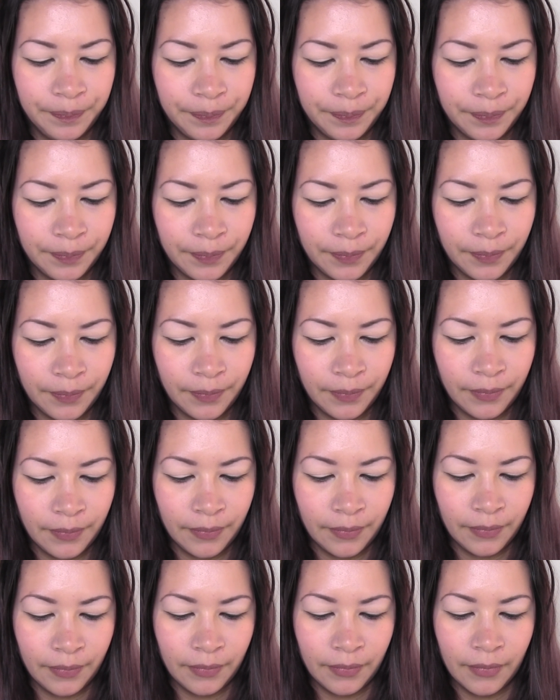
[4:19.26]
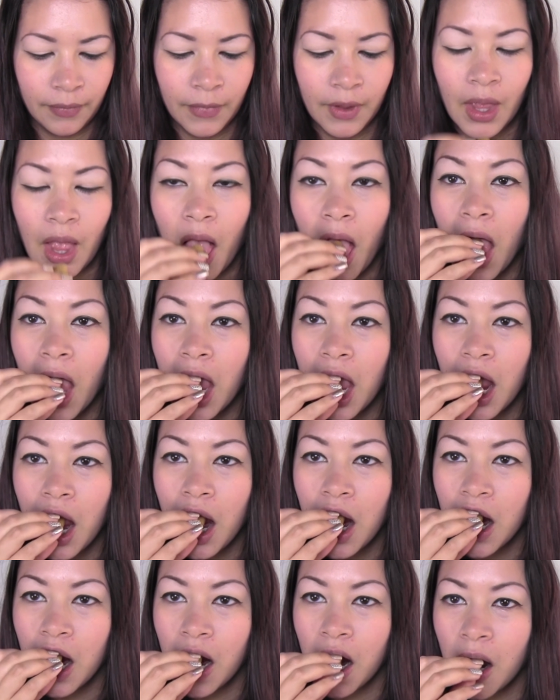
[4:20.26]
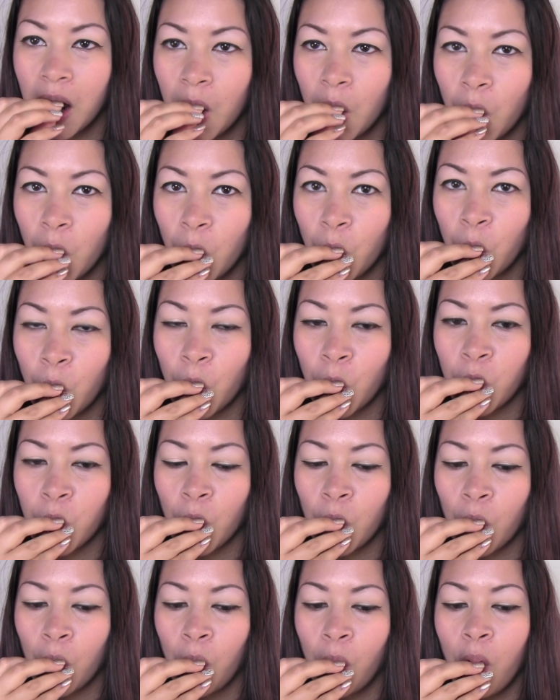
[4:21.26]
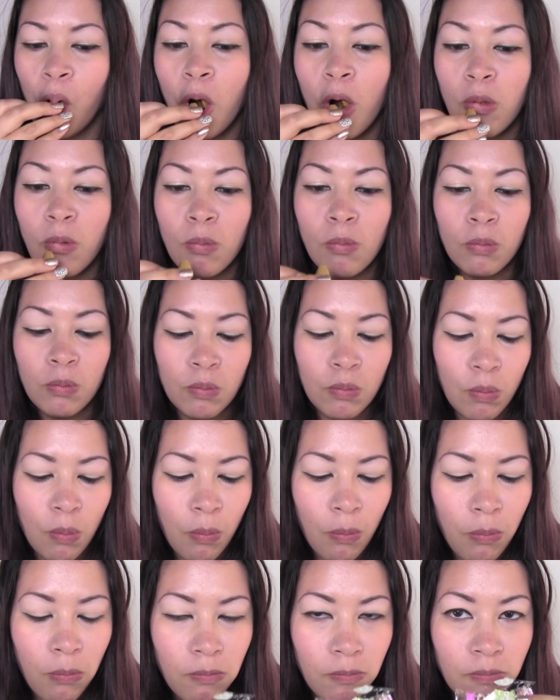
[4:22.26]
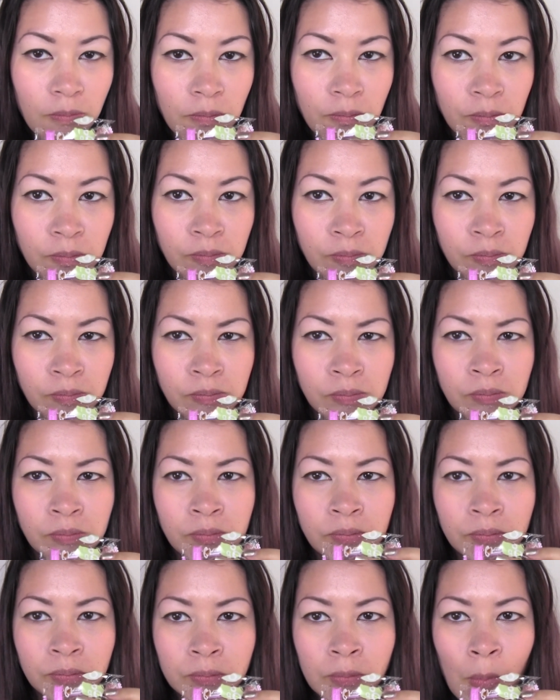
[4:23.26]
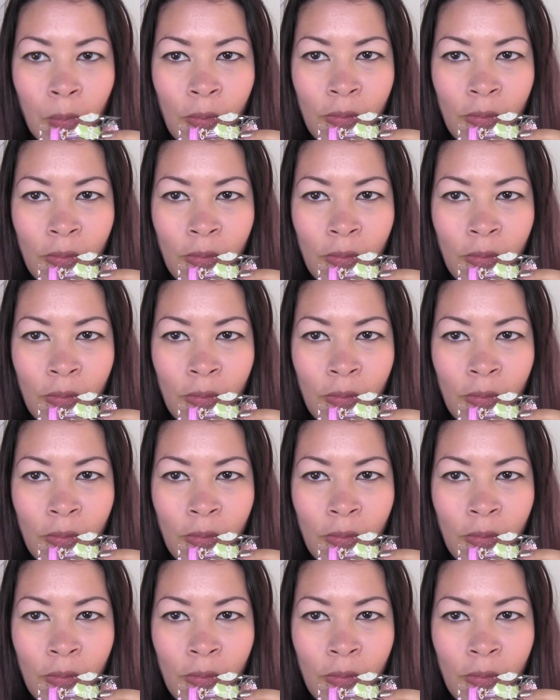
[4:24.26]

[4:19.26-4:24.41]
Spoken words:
Nobody speaks.